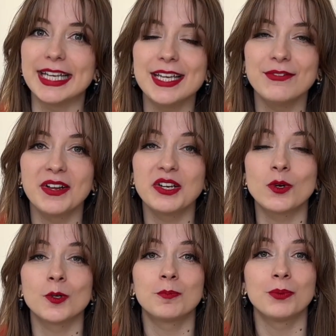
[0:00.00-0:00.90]
Even
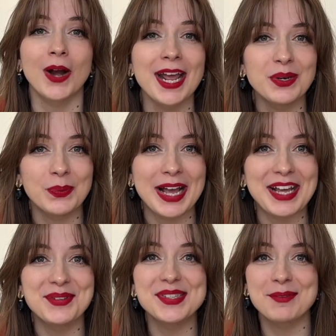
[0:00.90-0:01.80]
your brain
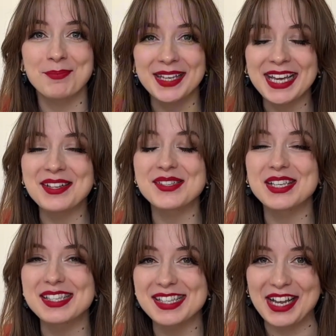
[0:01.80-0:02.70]
waves begin
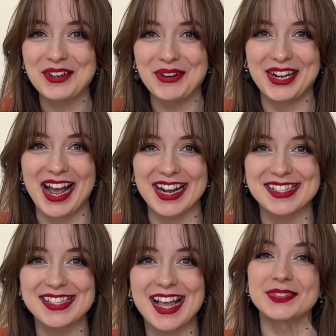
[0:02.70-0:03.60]
to
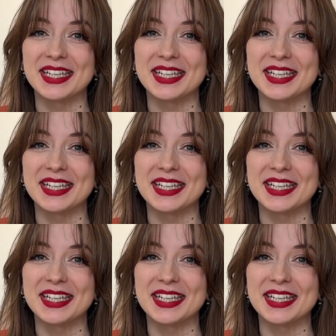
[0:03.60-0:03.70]
synchronize.